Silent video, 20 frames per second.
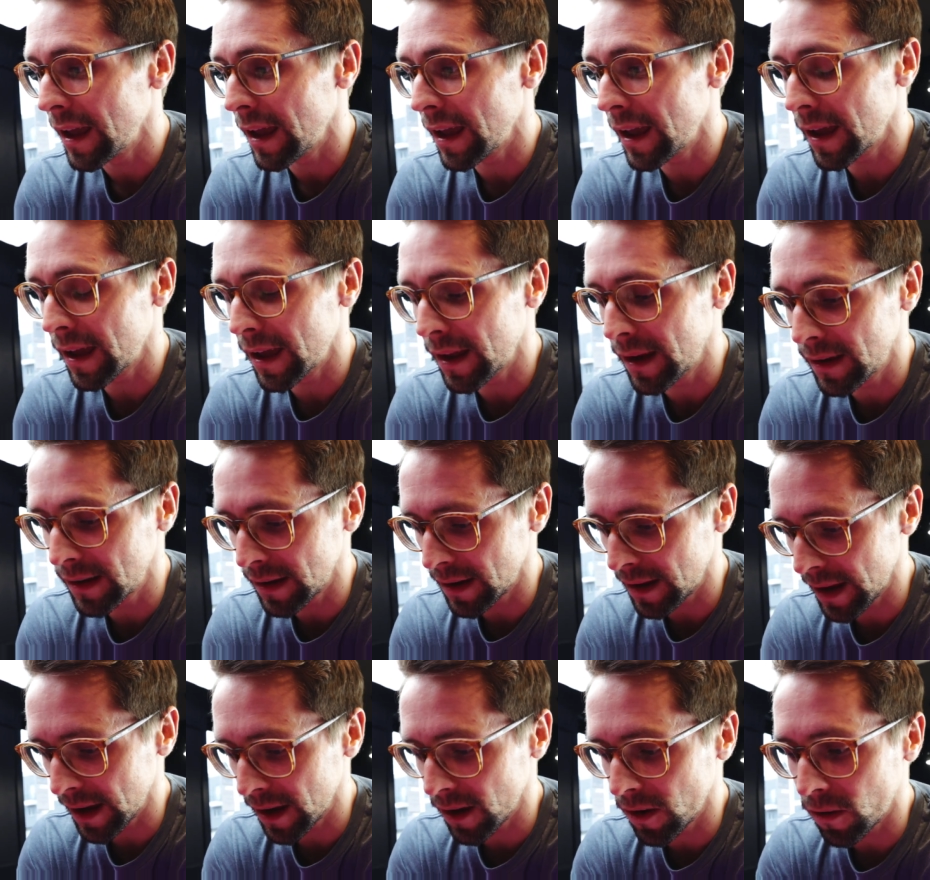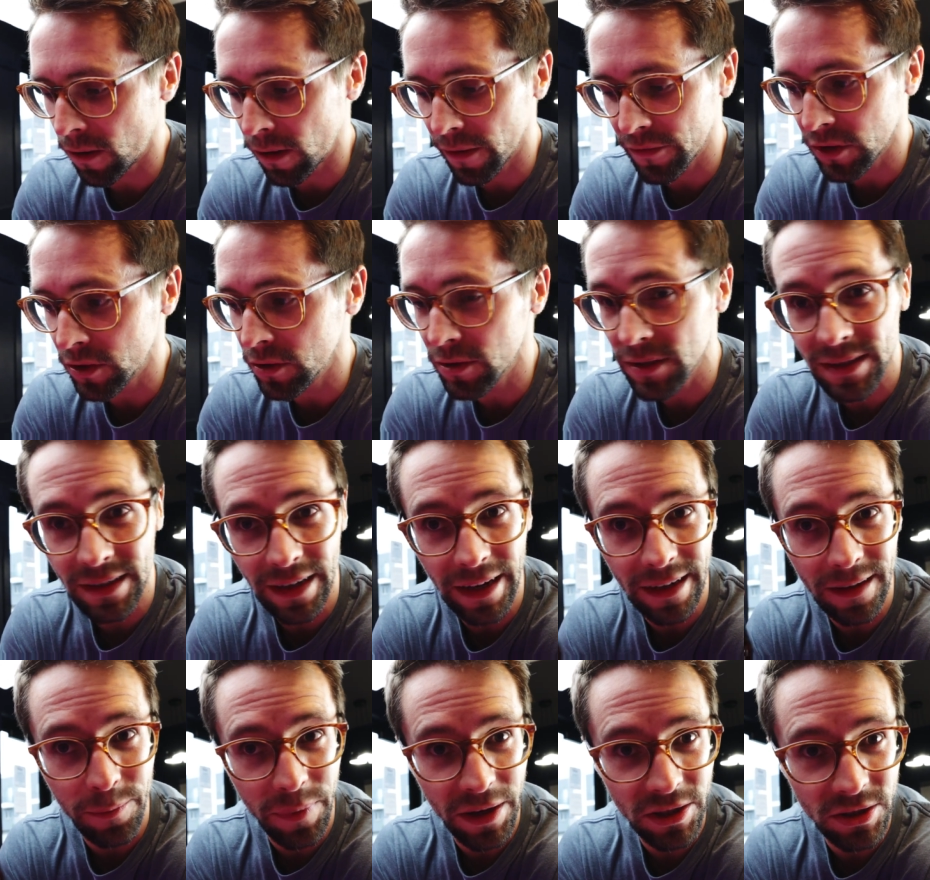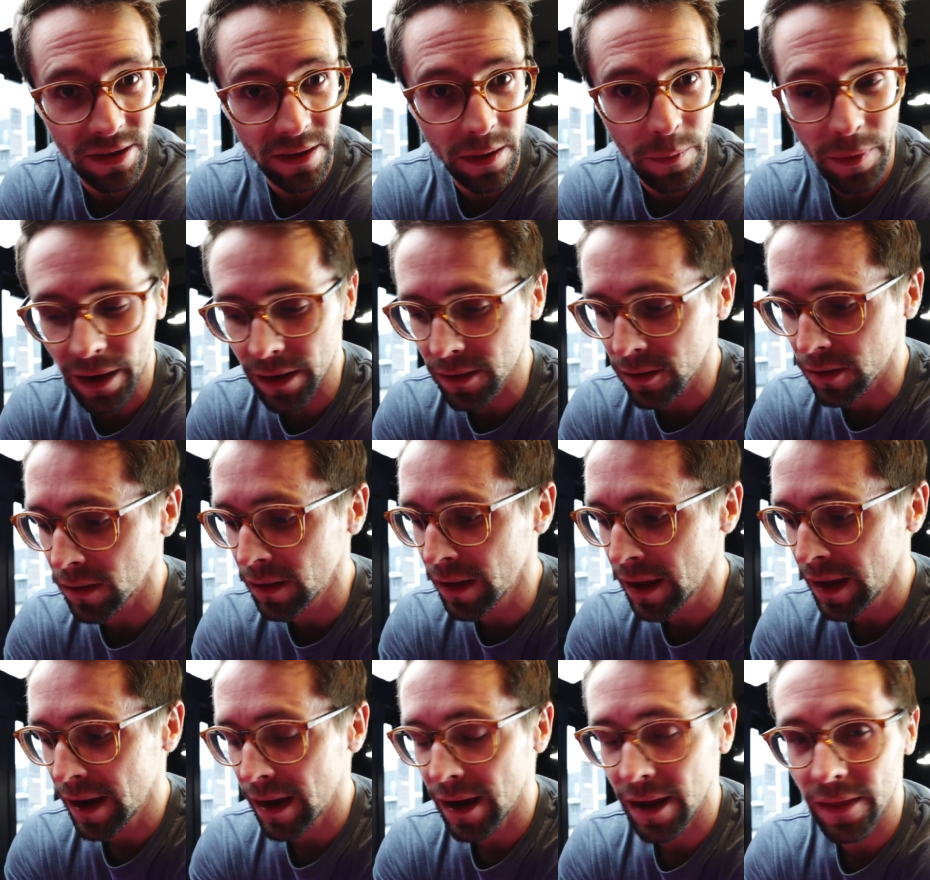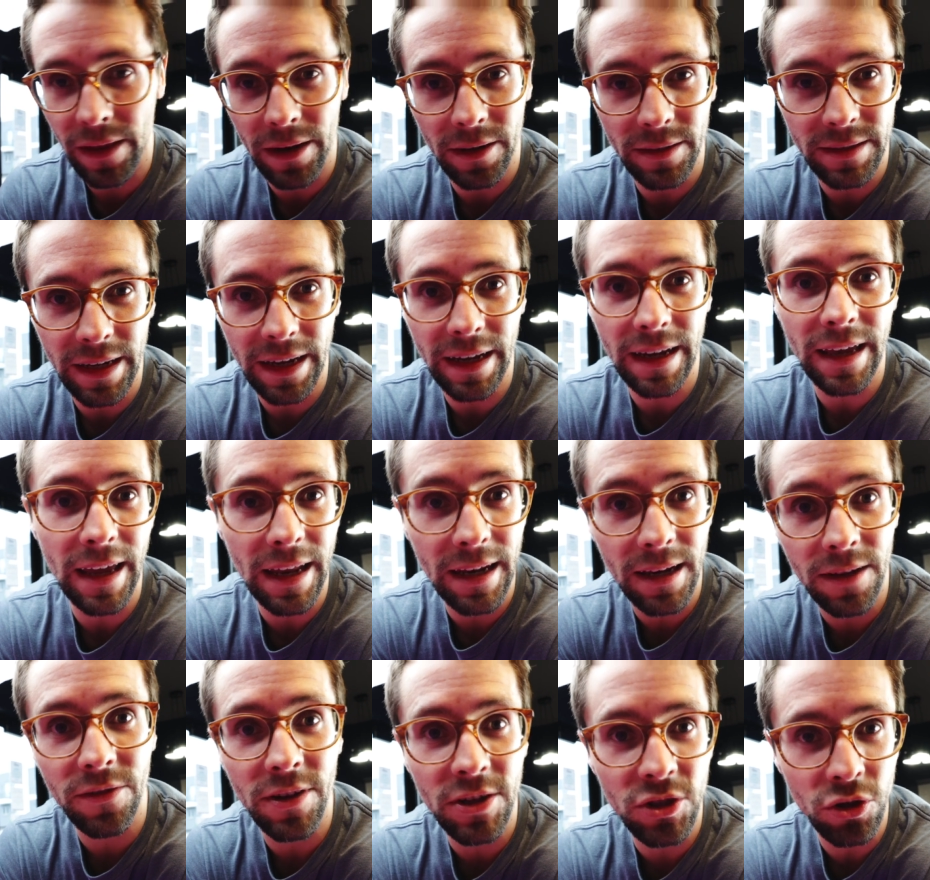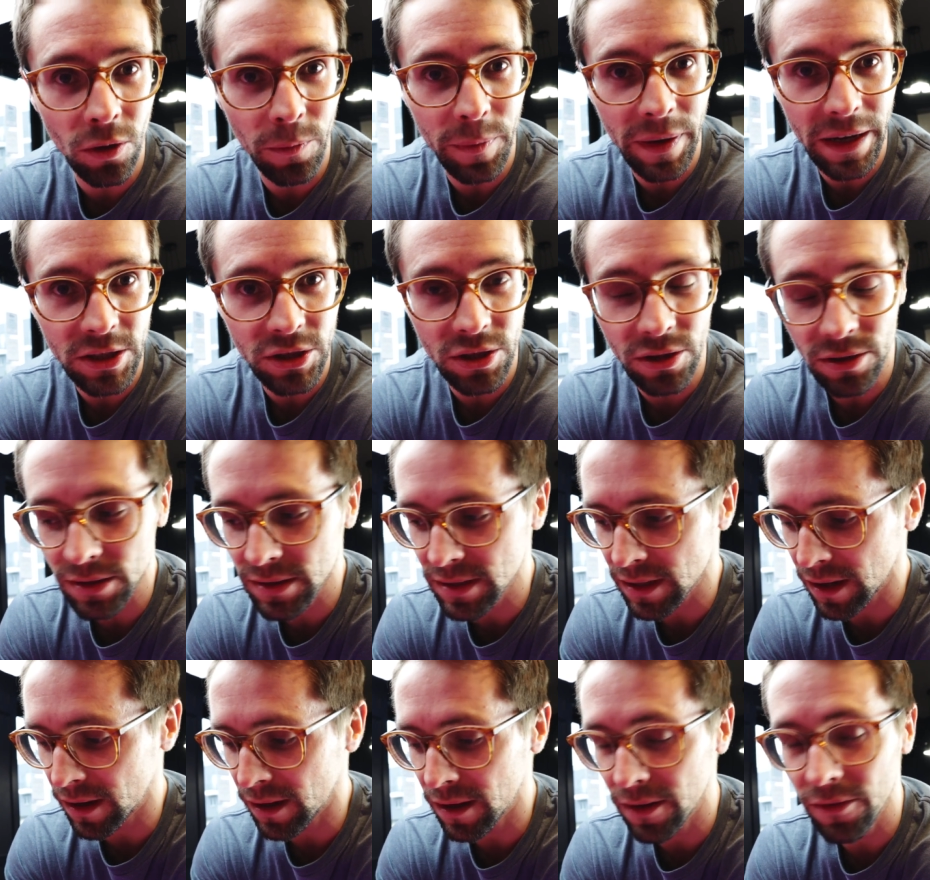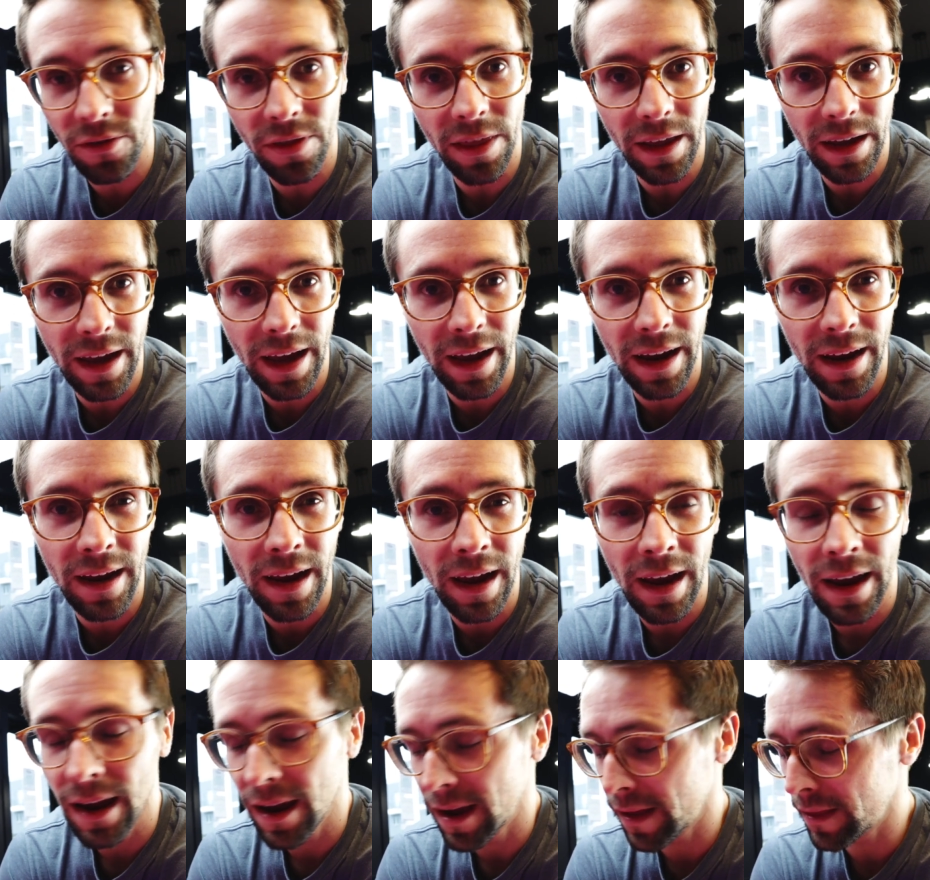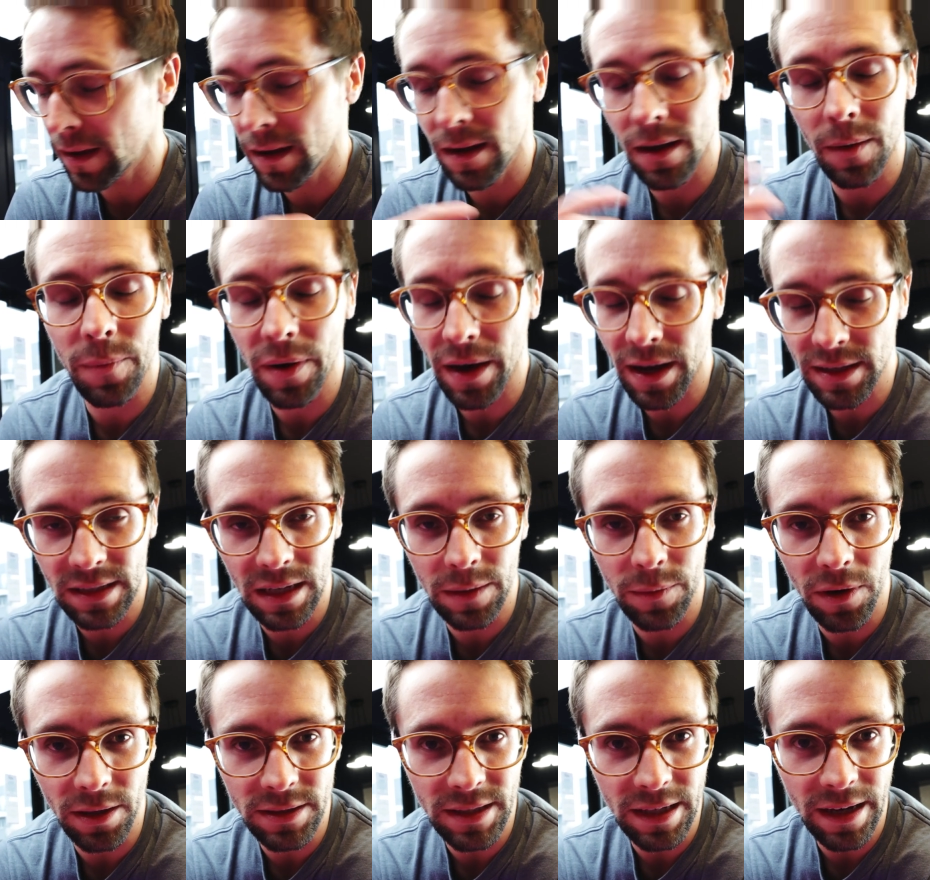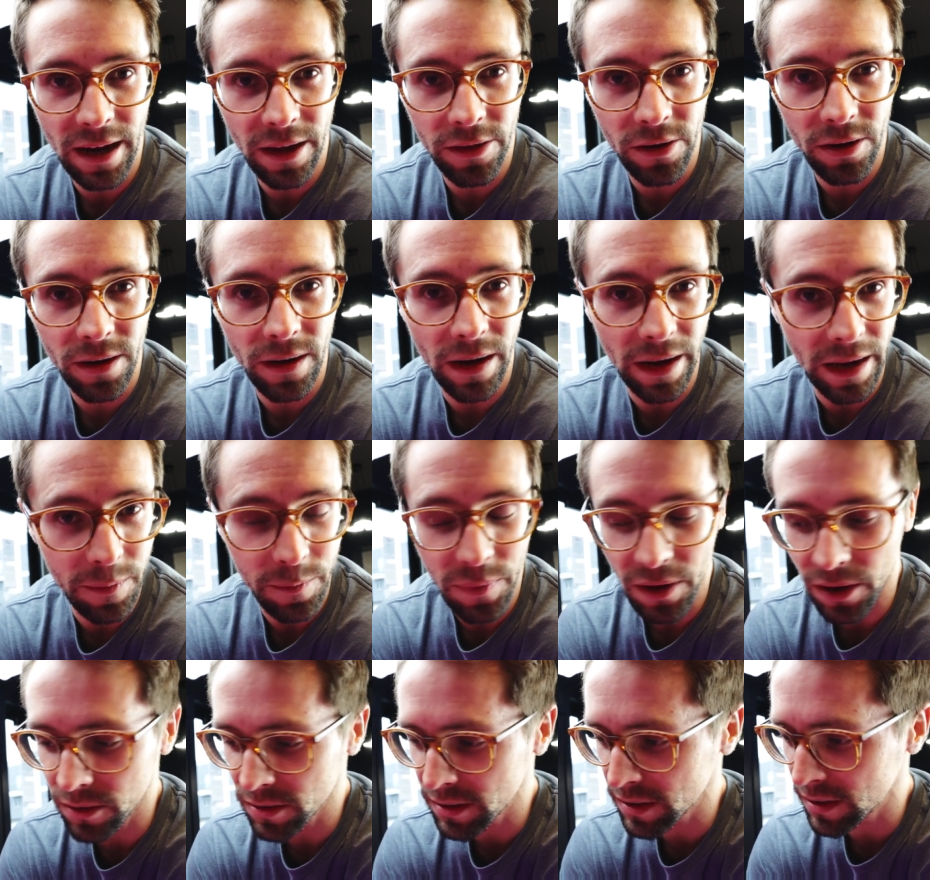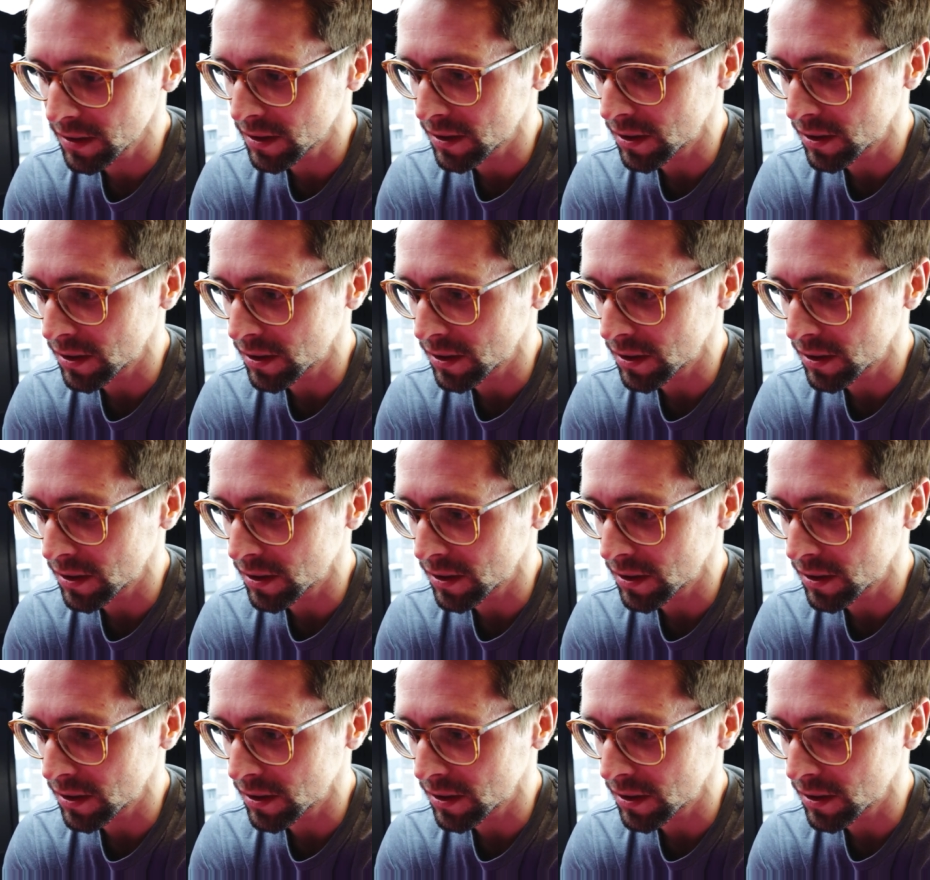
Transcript: And now all I have to do is take pictures of the bottle, and then I'll take individual pictures of the cake and then composite them all together in post.